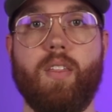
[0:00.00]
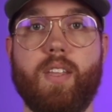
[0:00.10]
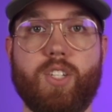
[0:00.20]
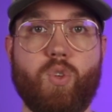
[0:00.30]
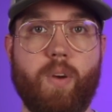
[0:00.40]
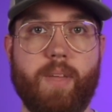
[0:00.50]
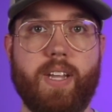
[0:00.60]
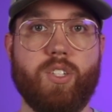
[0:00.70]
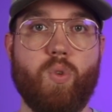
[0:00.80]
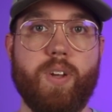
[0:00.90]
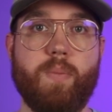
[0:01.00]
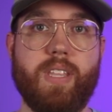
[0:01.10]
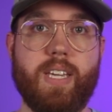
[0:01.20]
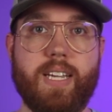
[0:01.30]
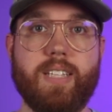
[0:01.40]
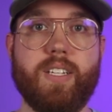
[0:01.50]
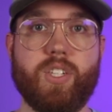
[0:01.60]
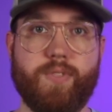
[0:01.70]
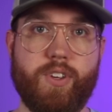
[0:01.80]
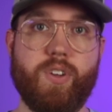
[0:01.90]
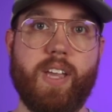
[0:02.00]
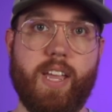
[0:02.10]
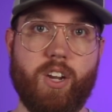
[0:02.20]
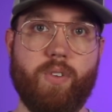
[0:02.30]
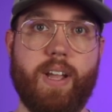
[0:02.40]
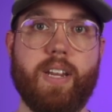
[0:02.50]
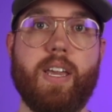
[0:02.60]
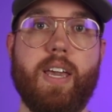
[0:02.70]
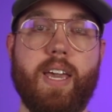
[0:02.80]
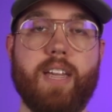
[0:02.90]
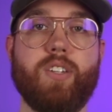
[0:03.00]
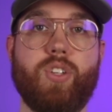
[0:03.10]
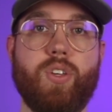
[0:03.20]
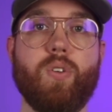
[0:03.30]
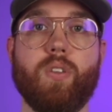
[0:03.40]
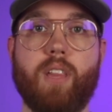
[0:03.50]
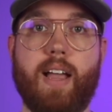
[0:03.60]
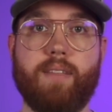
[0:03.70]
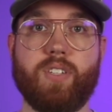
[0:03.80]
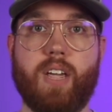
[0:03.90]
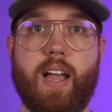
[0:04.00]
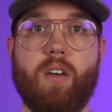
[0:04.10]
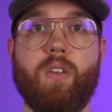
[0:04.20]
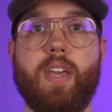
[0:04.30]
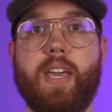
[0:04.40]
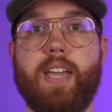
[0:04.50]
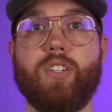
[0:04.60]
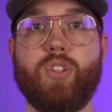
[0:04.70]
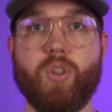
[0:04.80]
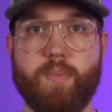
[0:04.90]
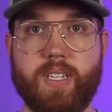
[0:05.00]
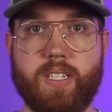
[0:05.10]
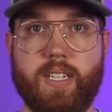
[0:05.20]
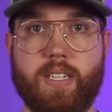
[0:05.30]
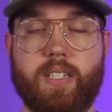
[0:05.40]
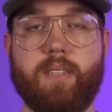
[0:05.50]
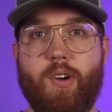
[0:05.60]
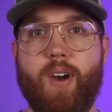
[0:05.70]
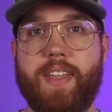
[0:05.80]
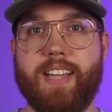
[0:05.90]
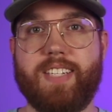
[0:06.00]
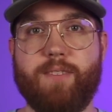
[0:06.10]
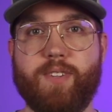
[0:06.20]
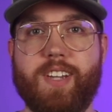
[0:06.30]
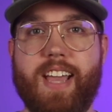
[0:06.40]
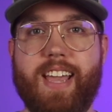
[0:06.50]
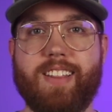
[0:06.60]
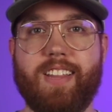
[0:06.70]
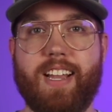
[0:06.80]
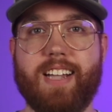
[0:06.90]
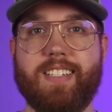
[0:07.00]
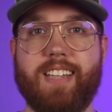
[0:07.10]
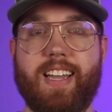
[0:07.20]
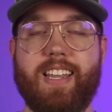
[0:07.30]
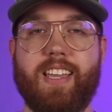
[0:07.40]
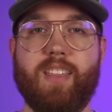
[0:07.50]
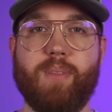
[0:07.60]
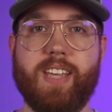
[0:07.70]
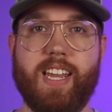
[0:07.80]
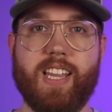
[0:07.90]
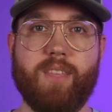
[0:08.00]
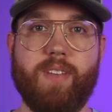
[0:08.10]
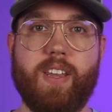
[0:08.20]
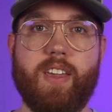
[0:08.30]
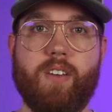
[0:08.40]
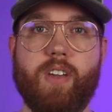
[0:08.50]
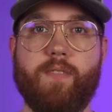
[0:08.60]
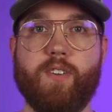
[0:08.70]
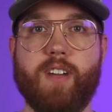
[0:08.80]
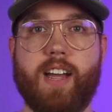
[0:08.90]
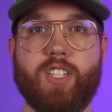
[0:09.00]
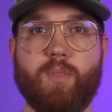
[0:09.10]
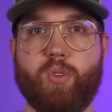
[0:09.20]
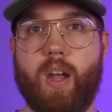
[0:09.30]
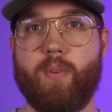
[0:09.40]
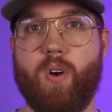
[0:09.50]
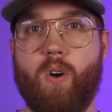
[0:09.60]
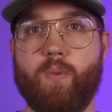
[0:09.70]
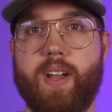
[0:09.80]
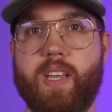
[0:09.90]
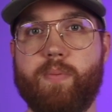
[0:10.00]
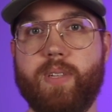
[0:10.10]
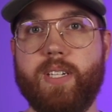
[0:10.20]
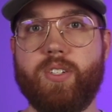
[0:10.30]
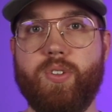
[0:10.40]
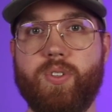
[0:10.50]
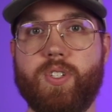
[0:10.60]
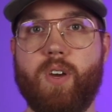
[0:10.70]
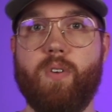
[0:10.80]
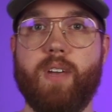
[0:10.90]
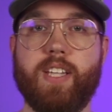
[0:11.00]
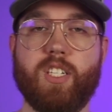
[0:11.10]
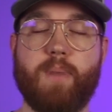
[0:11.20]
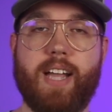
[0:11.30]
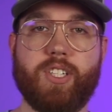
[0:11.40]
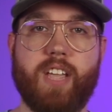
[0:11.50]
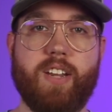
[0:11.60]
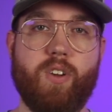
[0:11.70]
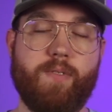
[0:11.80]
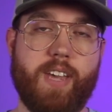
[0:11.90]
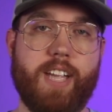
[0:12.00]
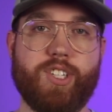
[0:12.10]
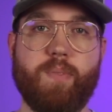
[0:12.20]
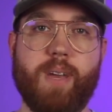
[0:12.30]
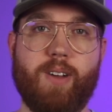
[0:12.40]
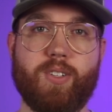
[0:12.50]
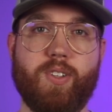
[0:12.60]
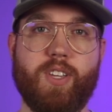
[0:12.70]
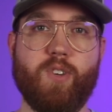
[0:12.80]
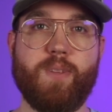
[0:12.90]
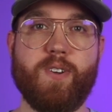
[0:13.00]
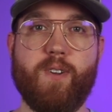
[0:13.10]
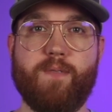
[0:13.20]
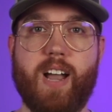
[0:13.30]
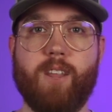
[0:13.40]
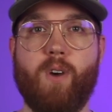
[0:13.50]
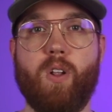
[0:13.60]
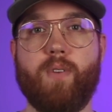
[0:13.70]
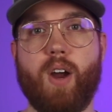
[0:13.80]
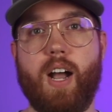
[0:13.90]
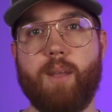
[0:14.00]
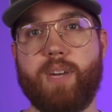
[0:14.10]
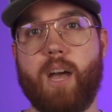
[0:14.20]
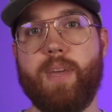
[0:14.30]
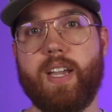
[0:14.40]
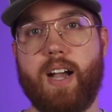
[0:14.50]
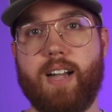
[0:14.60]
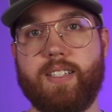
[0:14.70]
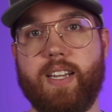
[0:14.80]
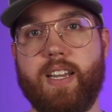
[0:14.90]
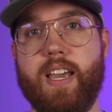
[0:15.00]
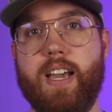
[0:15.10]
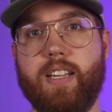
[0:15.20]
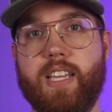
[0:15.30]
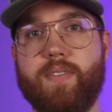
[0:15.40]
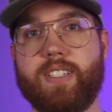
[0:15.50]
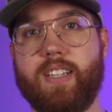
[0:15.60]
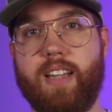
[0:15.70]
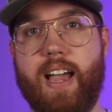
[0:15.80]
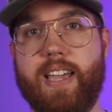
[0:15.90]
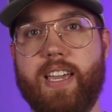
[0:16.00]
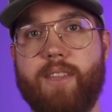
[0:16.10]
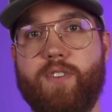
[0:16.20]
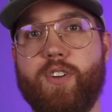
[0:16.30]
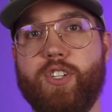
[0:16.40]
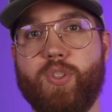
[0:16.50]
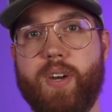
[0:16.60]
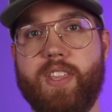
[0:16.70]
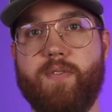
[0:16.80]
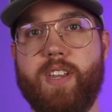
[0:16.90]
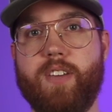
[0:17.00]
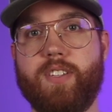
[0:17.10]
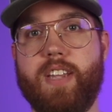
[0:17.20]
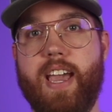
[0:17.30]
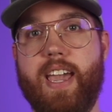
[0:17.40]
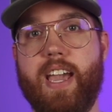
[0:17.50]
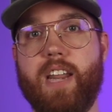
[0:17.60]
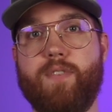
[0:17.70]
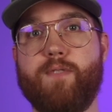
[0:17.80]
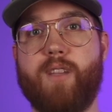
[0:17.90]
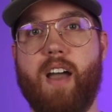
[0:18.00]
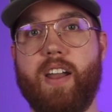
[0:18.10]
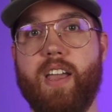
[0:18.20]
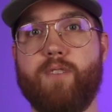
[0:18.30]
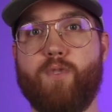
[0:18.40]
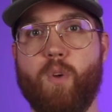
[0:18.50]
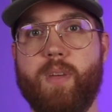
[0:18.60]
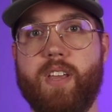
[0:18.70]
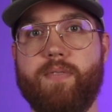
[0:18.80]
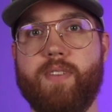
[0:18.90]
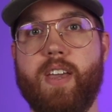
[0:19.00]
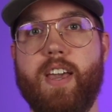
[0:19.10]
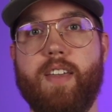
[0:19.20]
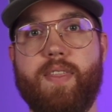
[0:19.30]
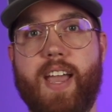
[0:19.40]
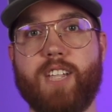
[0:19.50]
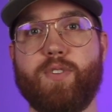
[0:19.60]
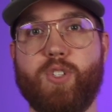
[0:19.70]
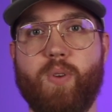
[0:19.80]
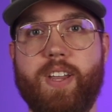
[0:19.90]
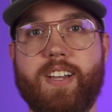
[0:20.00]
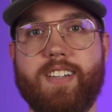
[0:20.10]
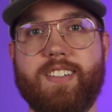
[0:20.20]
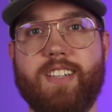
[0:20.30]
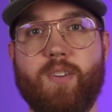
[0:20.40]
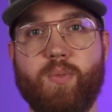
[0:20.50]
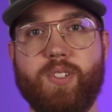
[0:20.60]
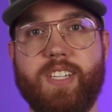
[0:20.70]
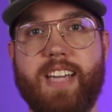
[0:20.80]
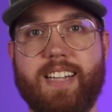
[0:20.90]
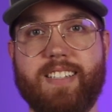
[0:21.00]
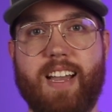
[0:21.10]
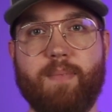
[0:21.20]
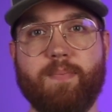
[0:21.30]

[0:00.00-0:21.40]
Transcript: This equipment is going to be the easiest for you to integrate into your lifestyle, into your business. All right, that's it for today. Like I said in the beginning of the video, if you're not a subscriber already, please do so and smash that notification bell so that you'll be notified of all of our upcoming content. Leave us a like if you enjoyed the video today and if you found it informative. Thanks for joining us. We'll see you next time.